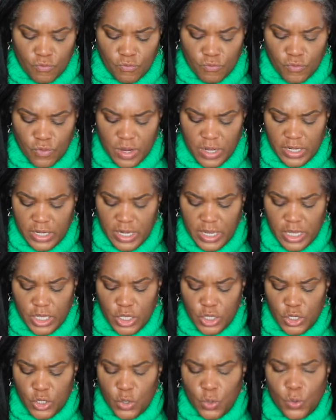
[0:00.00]
really,
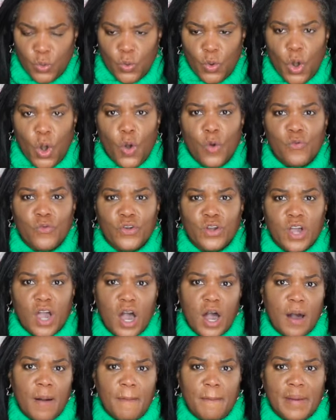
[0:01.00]
you know,
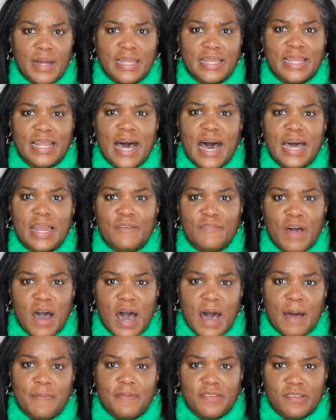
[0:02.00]
overcome a lot of
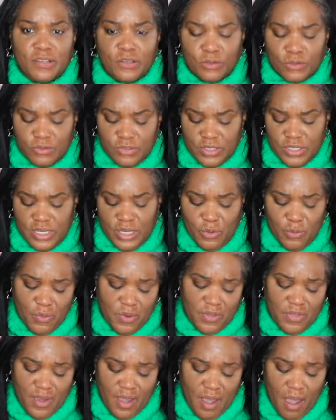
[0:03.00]
obstacles to get
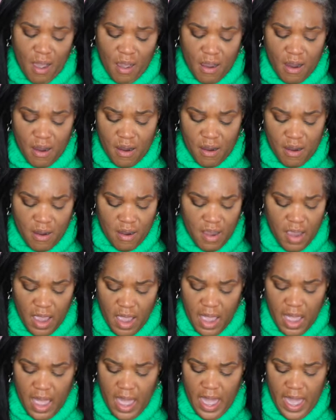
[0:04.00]
where they are.
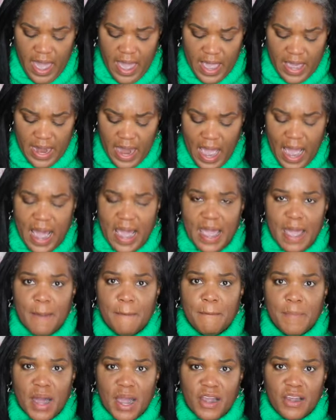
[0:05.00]
And I
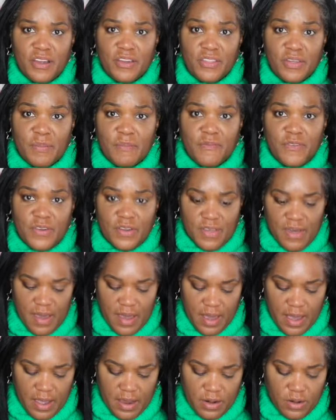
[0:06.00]
admire them for
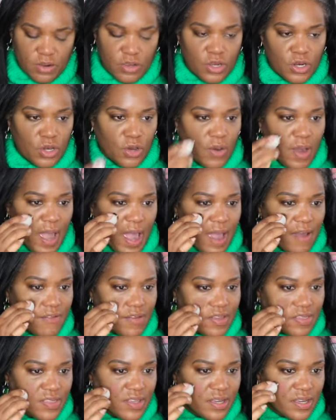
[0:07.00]
that. You know,
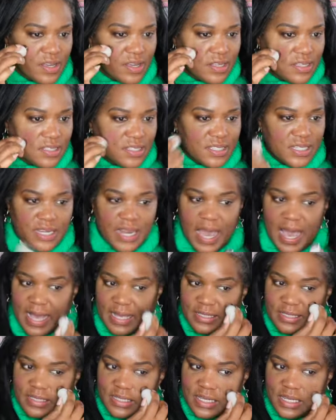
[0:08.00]
having the
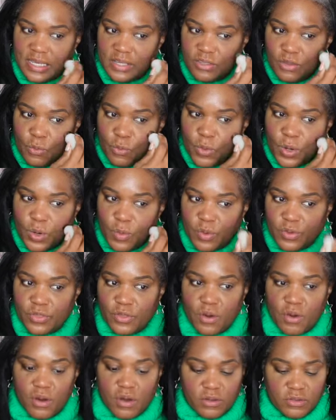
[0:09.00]
tenacity and the
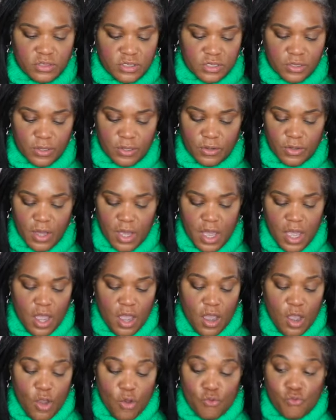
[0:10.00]
wherewithal to
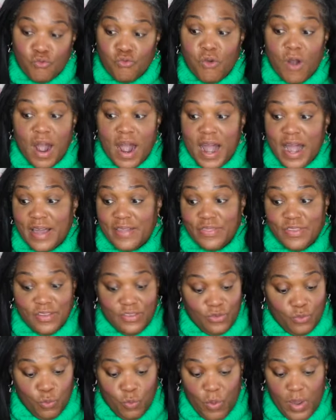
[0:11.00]
ride
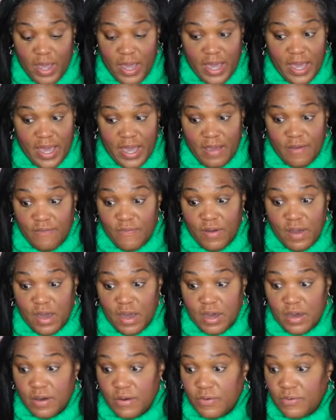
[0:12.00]
this wave
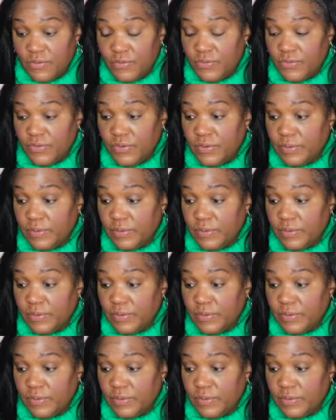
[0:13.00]
of